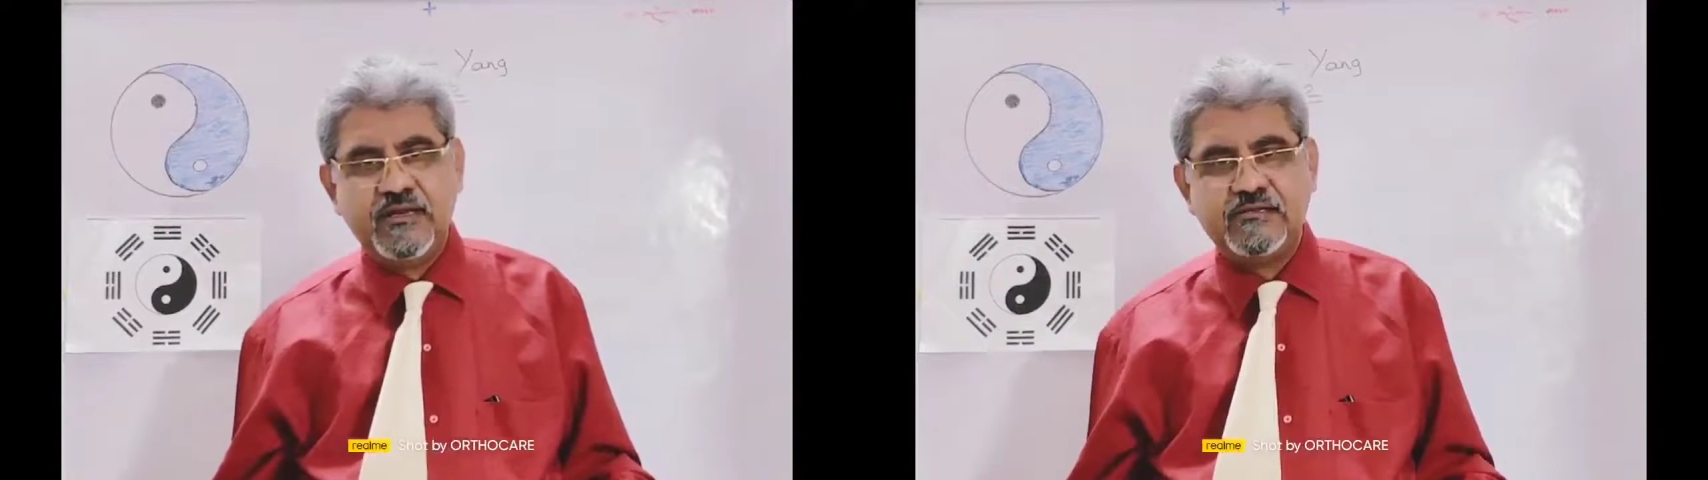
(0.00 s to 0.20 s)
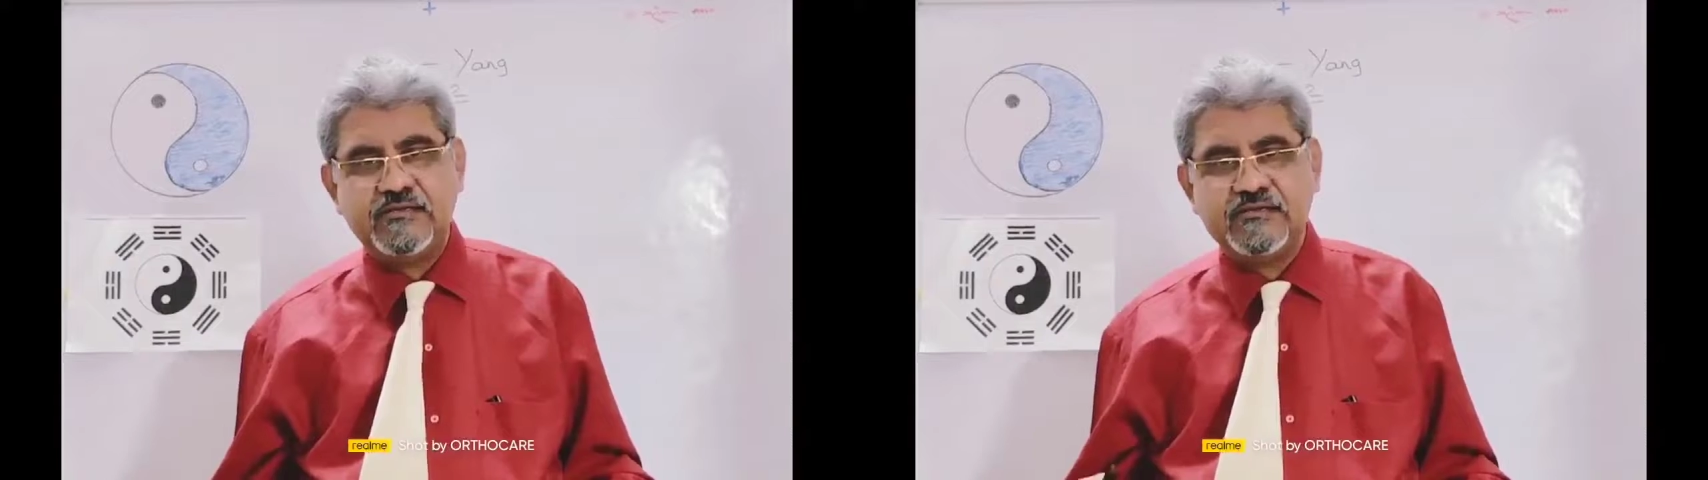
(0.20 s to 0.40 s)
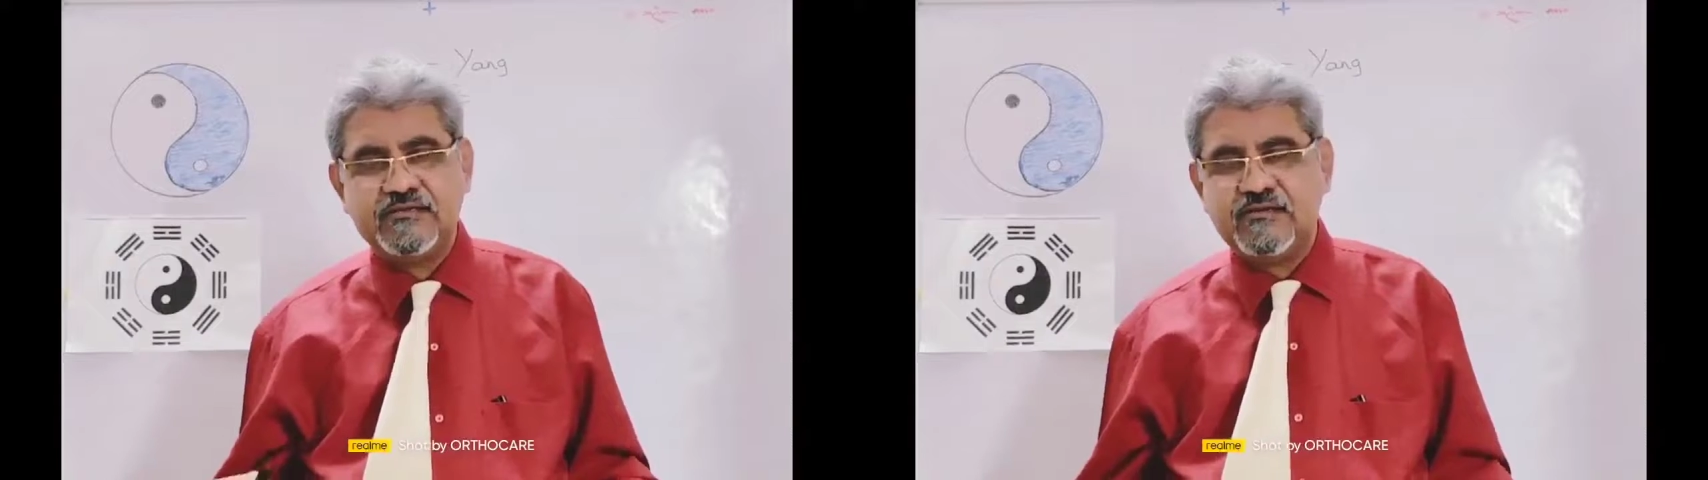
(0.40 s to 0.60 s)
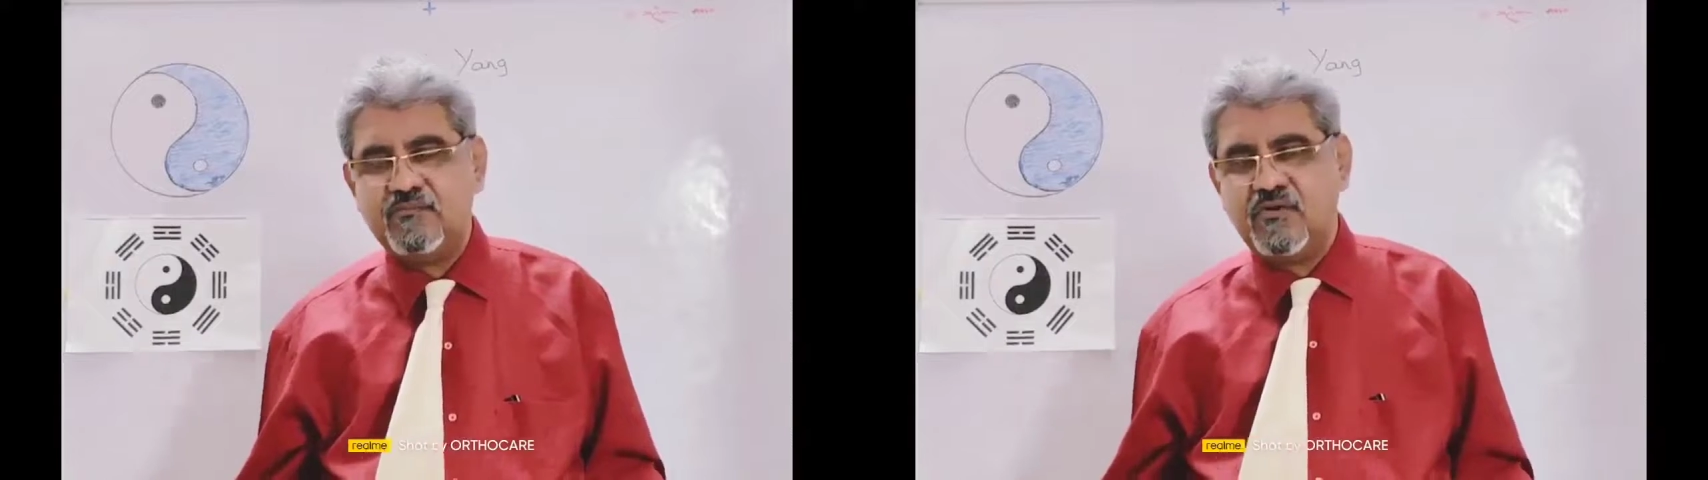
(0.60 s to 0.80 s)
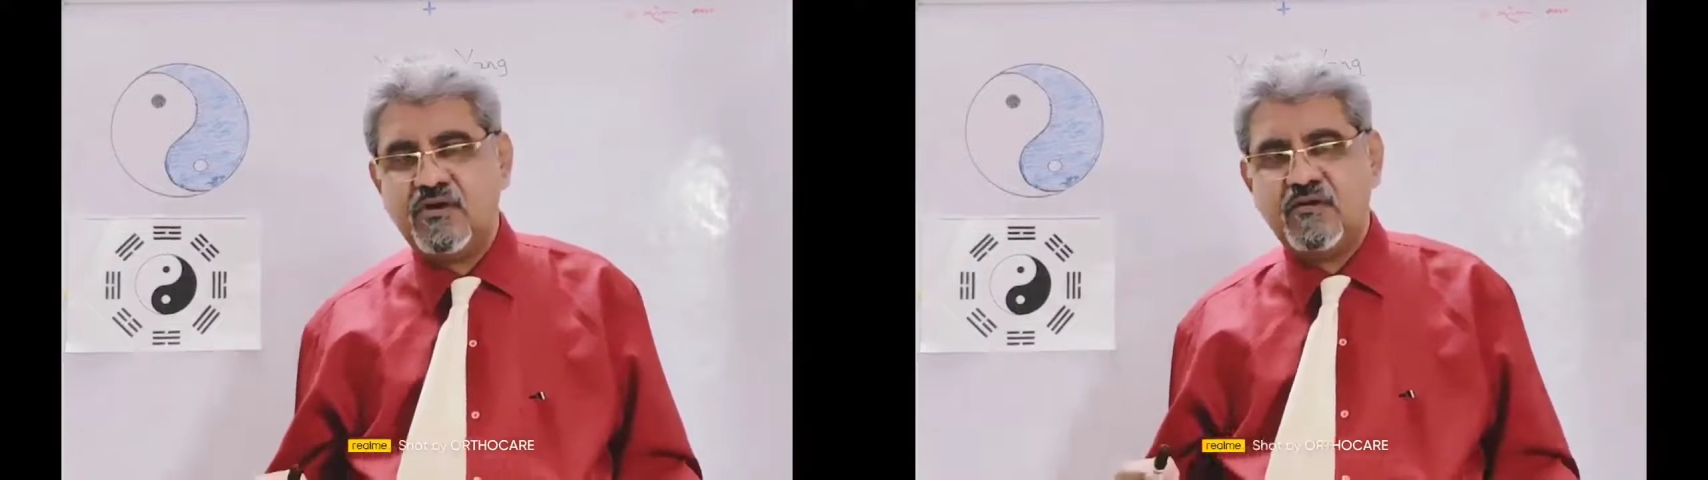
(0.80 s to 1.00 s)
as a
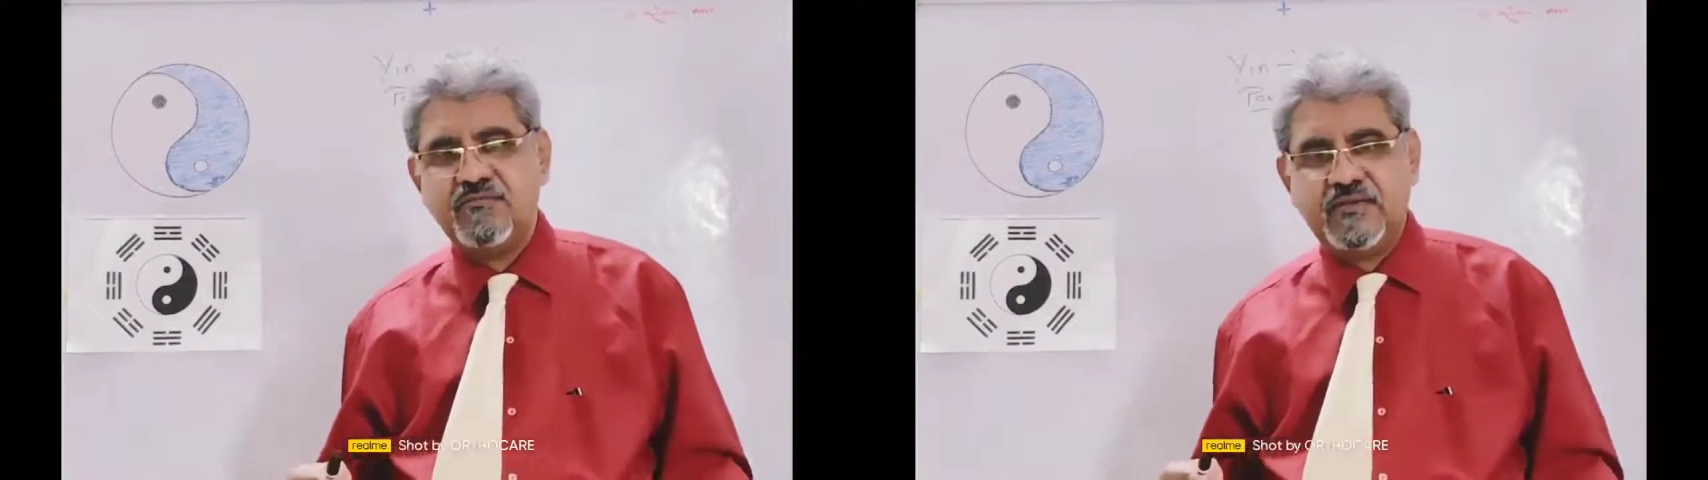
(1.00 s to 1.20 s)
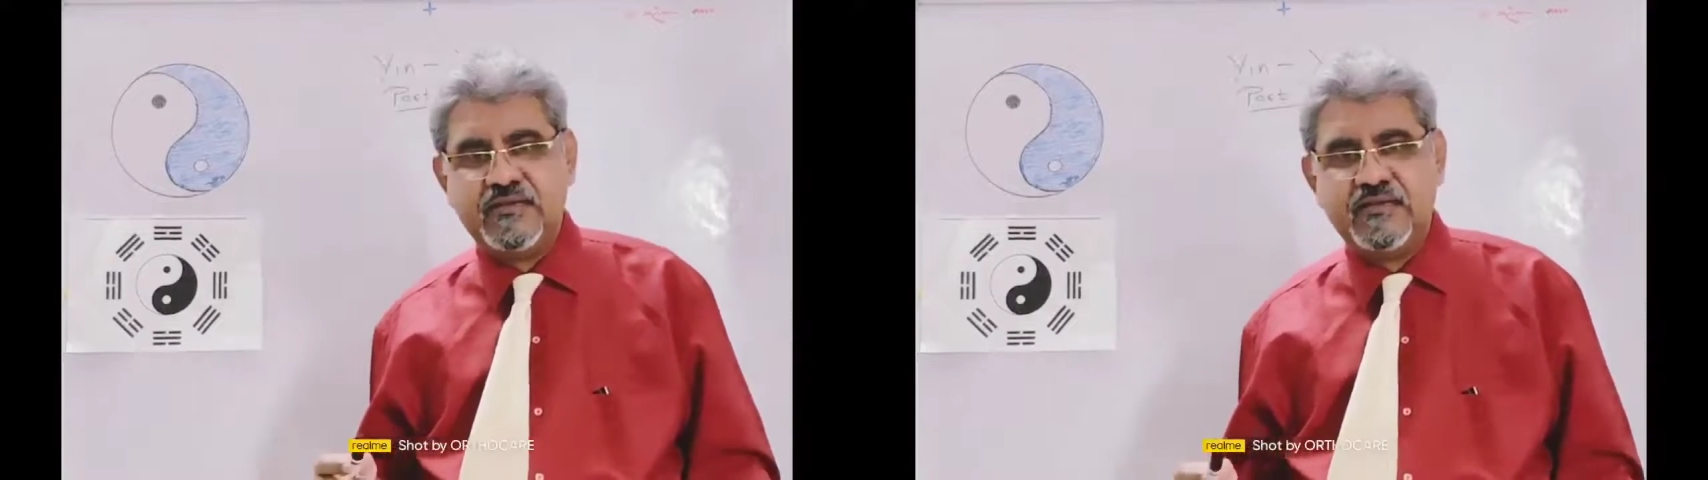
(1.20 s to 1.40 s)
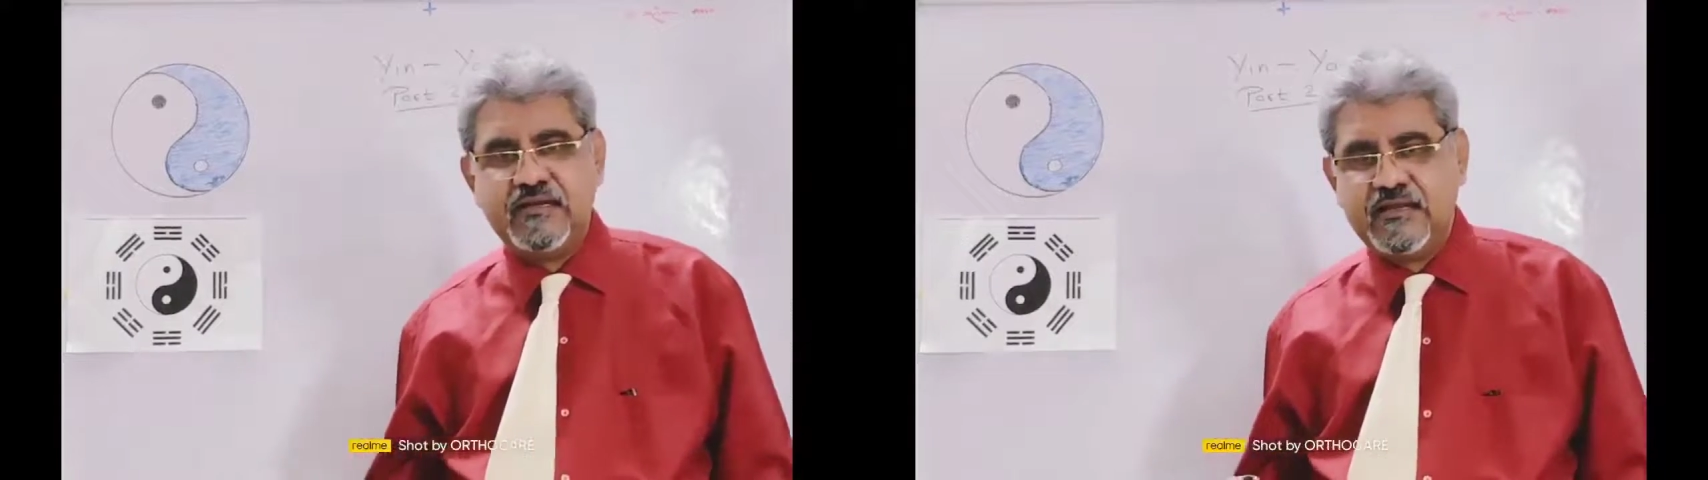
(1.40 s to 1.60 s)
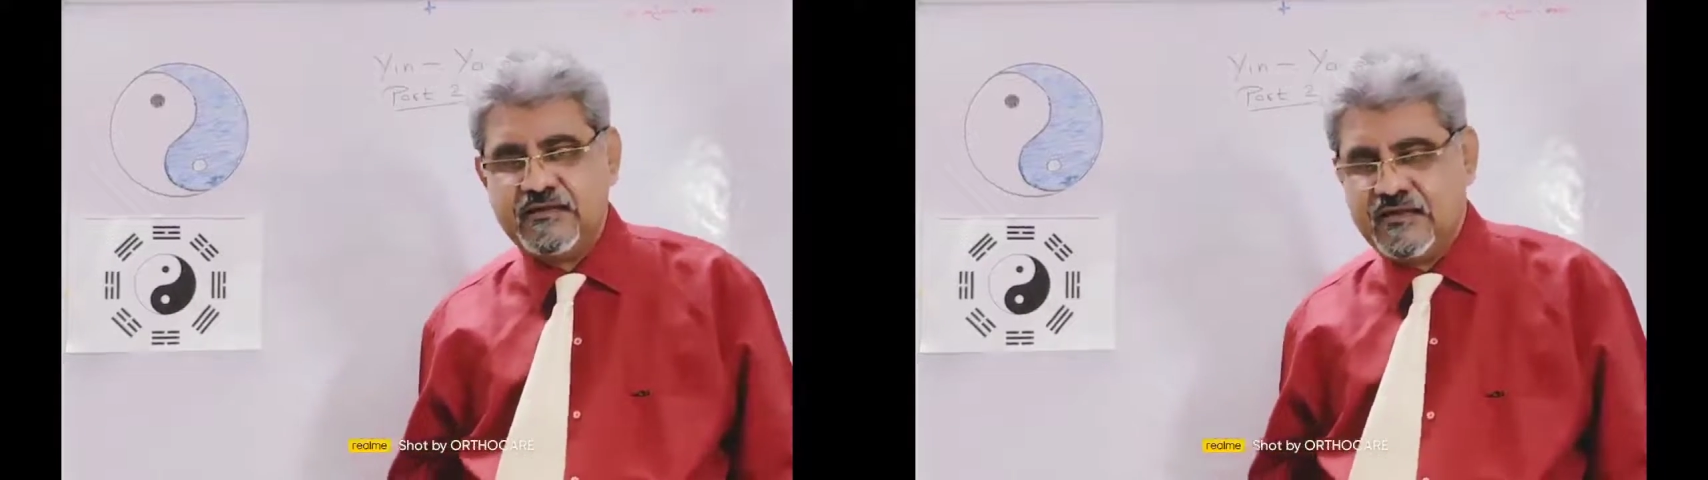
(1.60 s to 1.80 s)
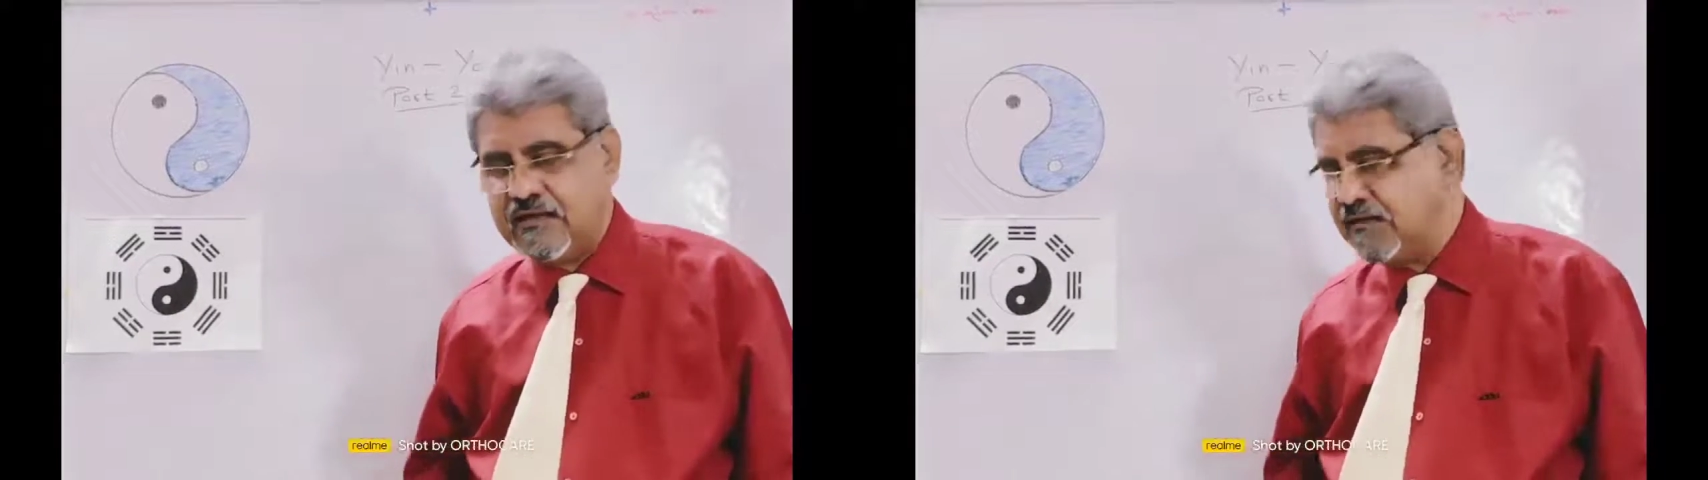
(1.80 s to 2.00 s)
symbol of yin and
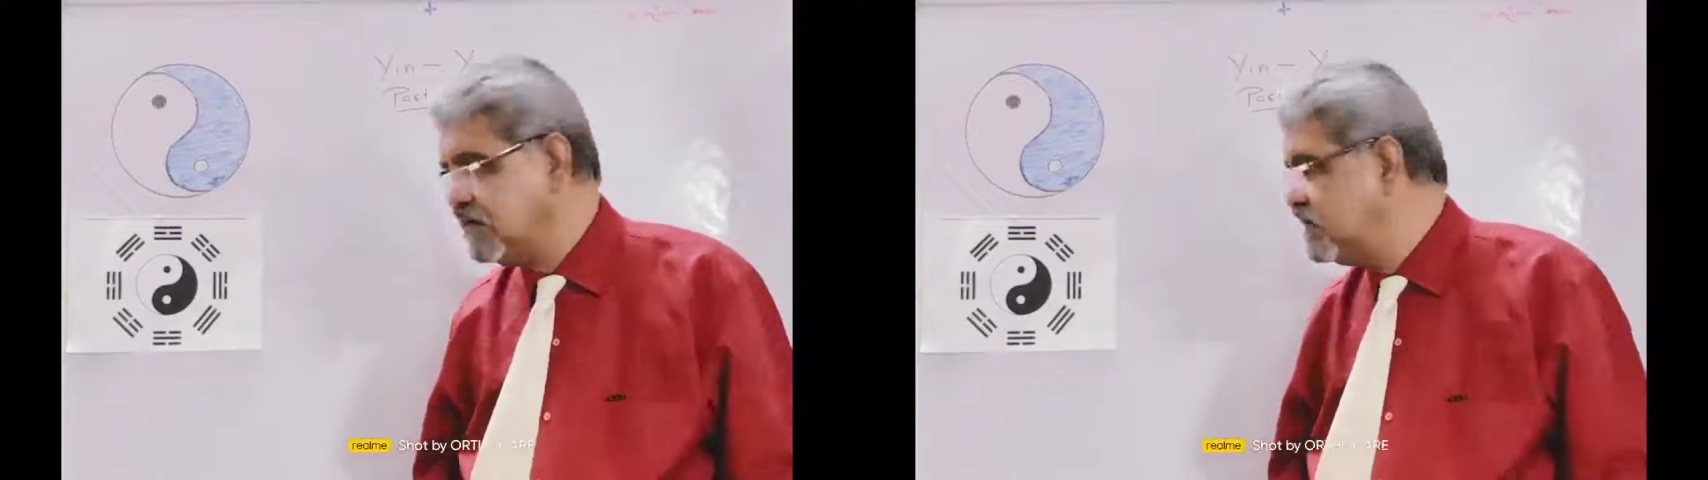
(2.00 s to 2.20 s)
yang.